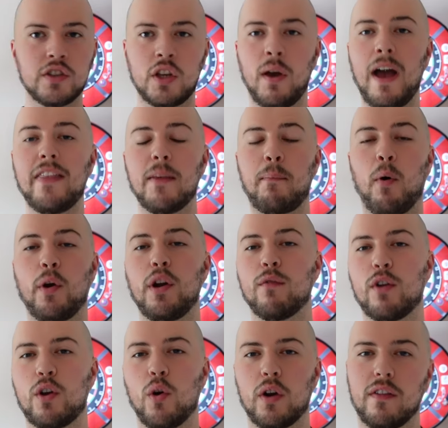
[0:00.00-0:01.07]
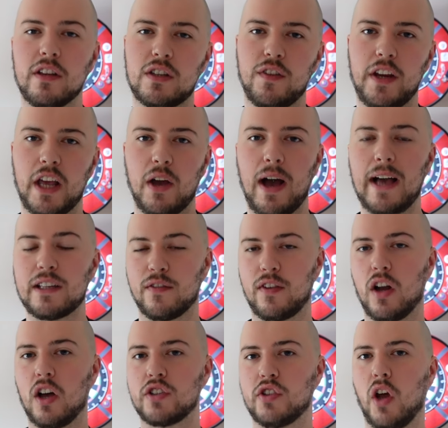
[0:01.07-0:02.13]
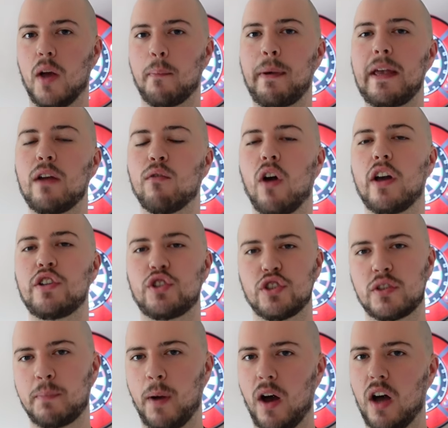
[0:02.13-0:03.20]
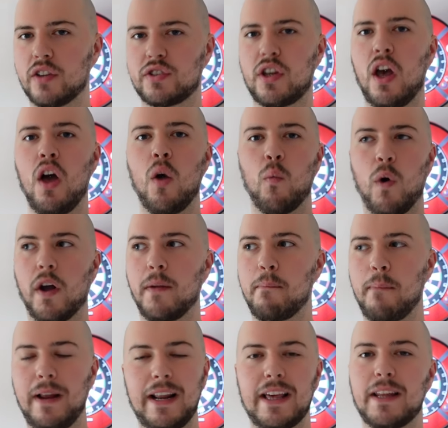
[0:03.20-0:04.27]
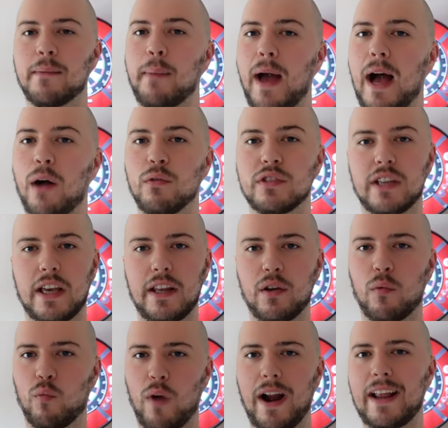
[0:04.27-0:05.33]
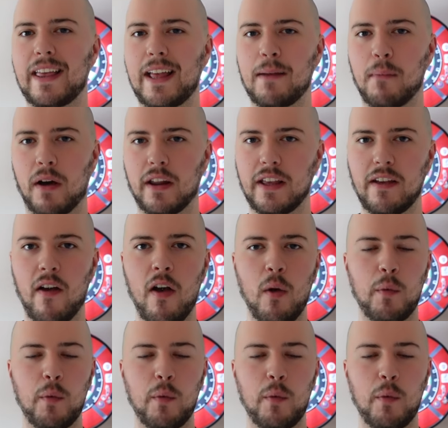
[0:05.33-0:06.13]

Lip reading: So at the point of recording this video, as of last night, Peter Wright just passed £1 million in ranking money,